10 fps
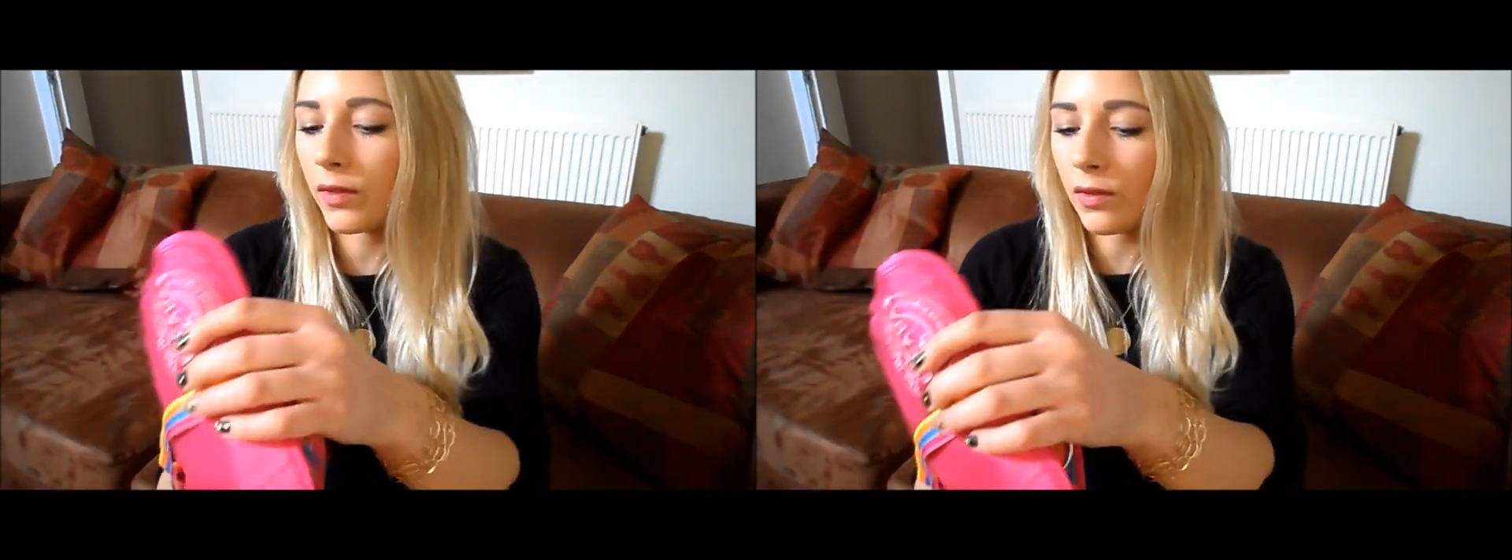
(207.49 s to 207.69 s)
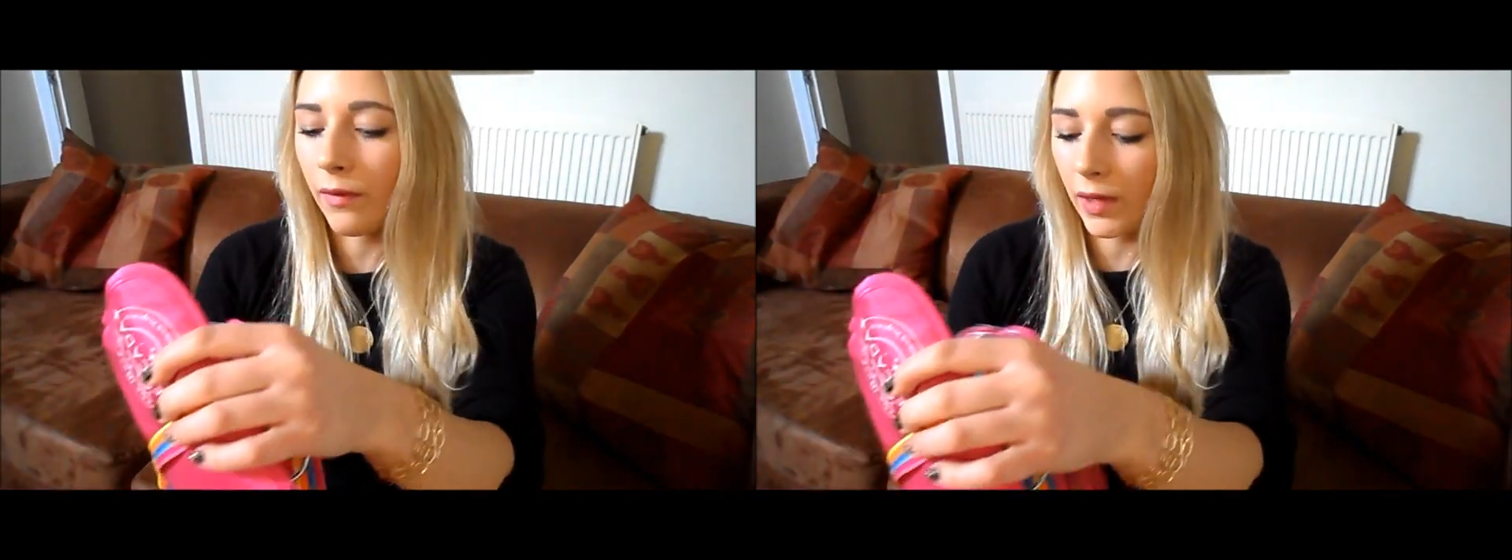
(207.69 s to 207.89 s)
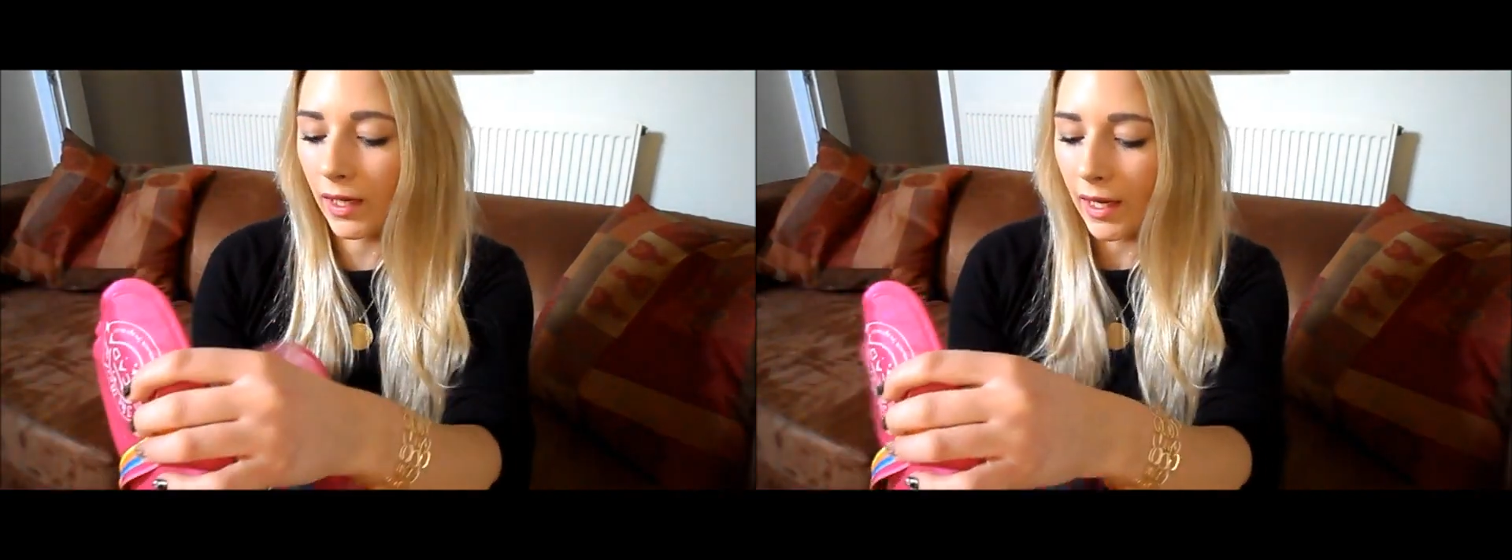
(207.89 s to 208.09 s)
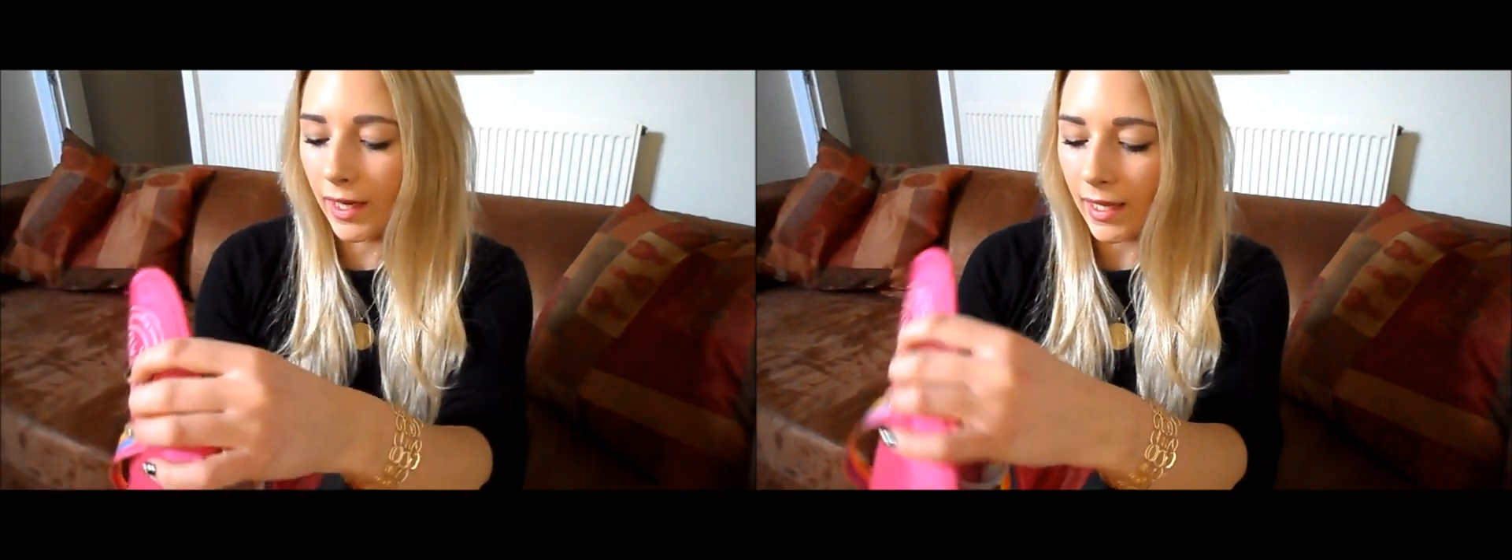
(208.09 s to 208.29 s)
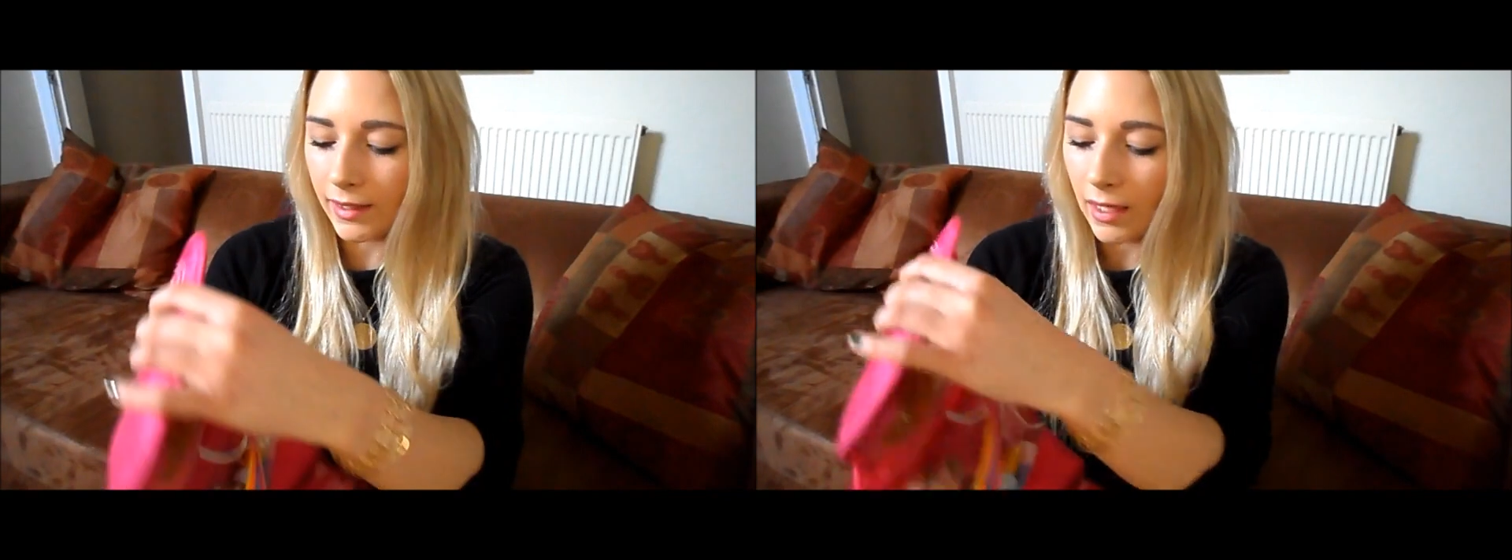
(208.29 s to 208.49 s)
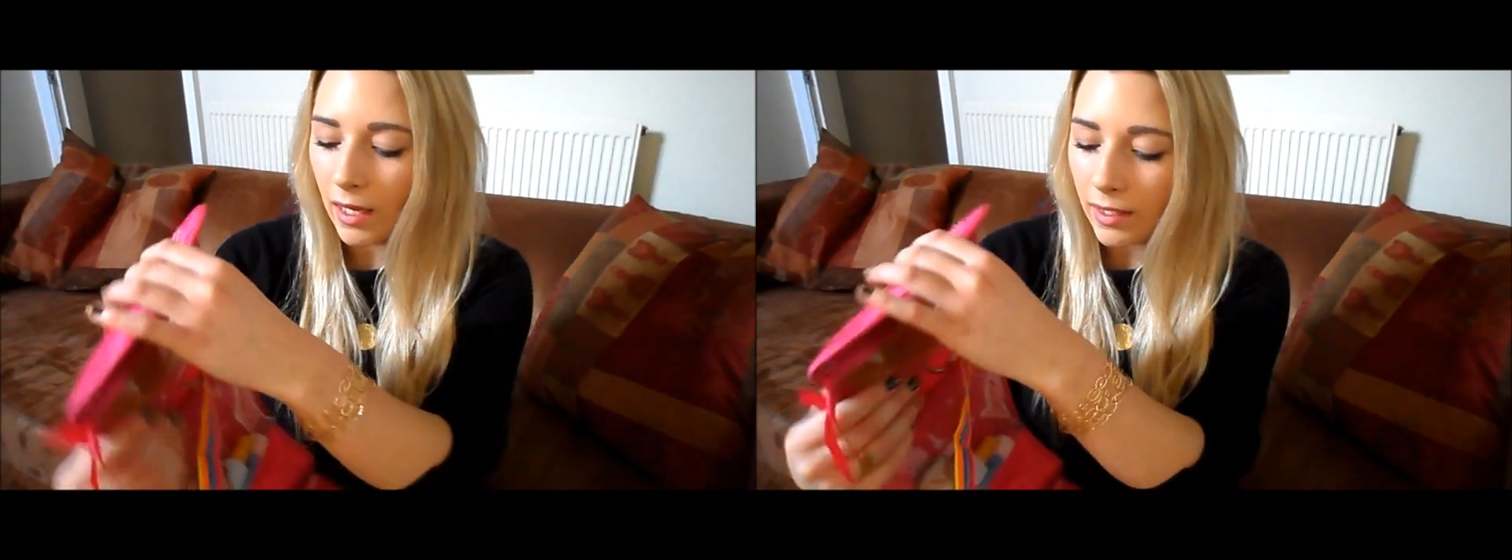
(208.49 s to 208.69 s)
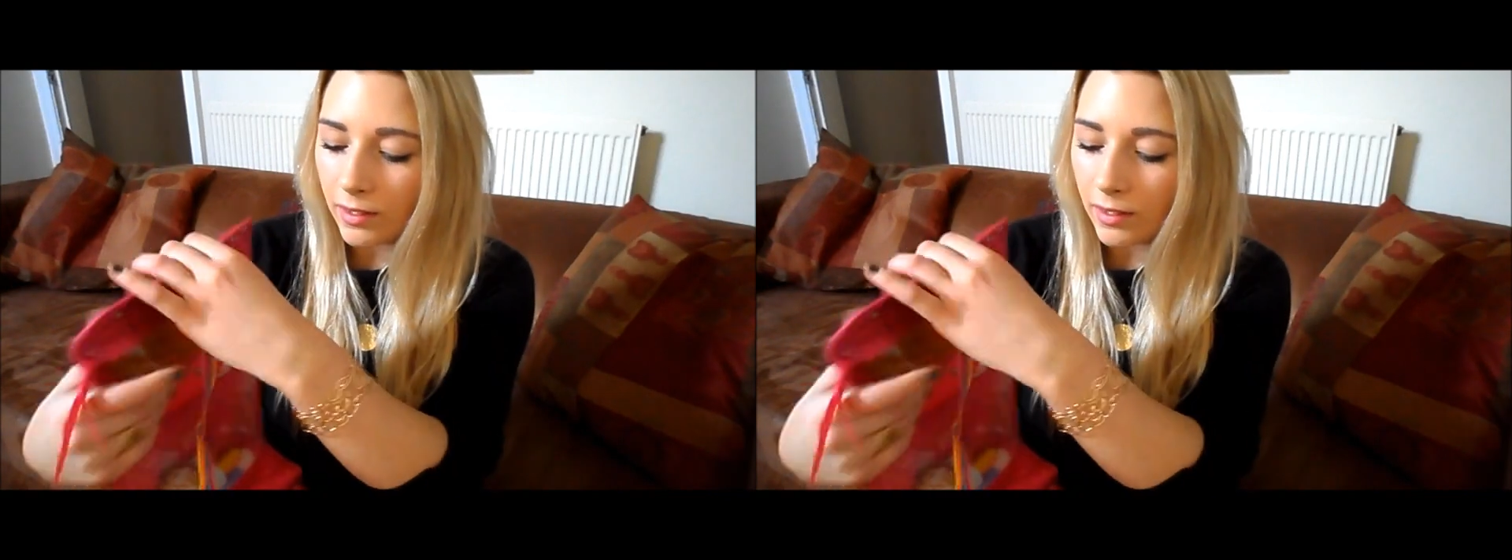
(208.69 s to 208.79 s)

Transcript: for travelling, I guess.